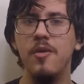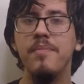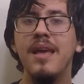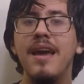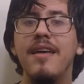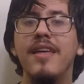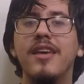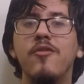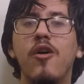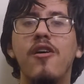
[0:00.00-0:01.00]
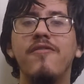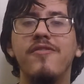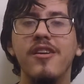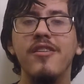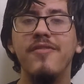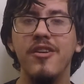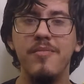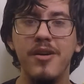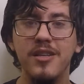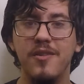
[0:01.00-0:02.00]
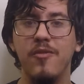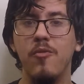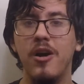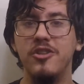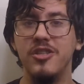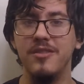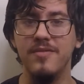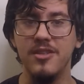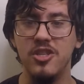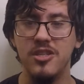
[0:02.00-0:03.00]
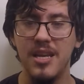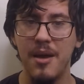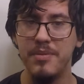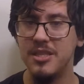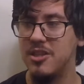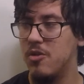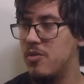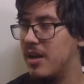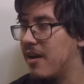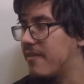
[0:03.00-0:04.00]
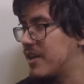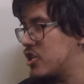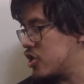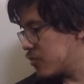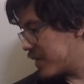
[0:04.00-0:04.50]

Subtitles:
So, thank you all very, very much for watching this episode of